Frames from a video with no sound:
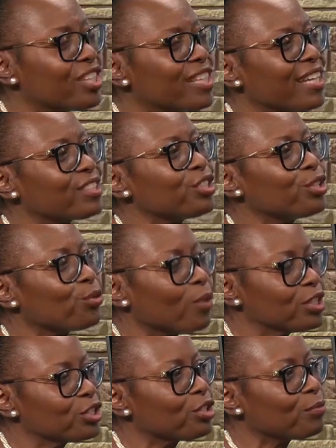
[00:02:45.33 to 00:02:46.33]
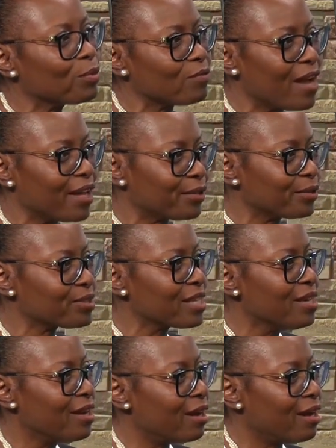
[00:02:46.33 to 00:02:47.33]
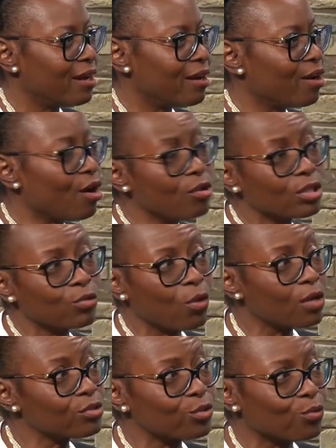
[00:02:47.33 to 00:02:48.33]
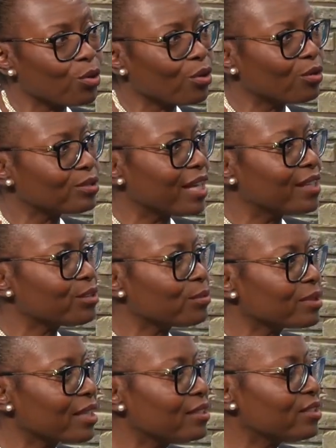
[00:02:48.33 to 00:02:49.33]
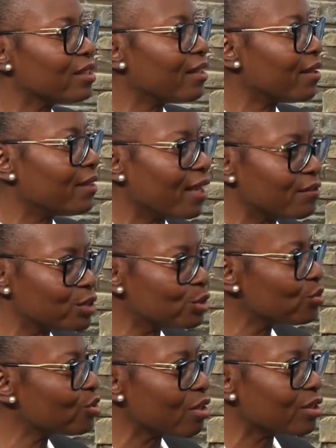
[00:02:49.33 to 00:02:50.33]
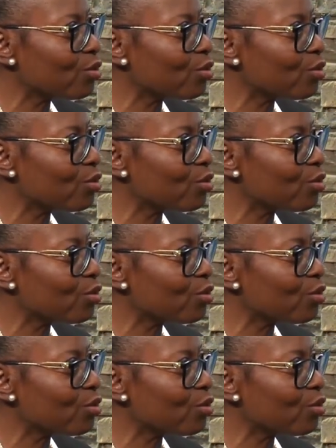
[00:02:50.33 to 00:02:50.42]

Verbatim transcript: the next generation of providers uh, all across the world as it relates to that. They have students all